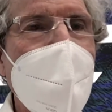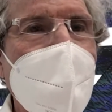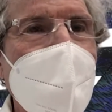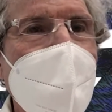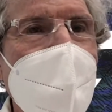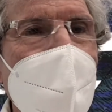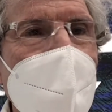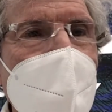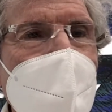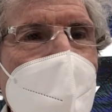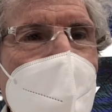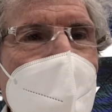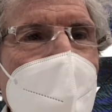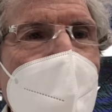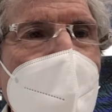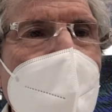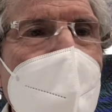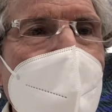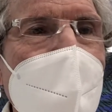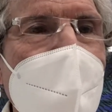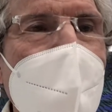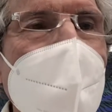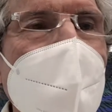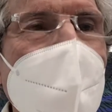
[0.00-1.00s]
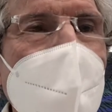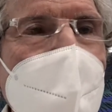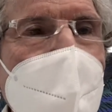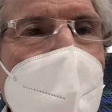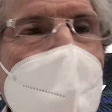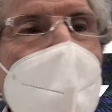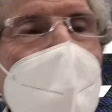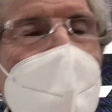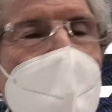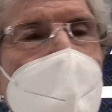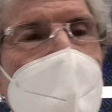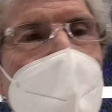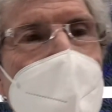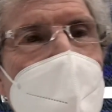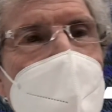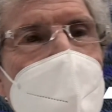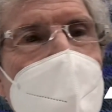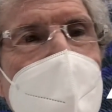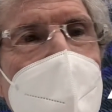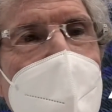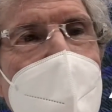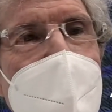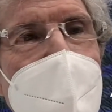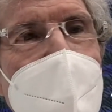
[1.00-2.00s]
comes along, and I want to make sure of
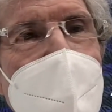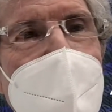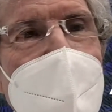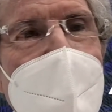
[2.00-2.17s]
that.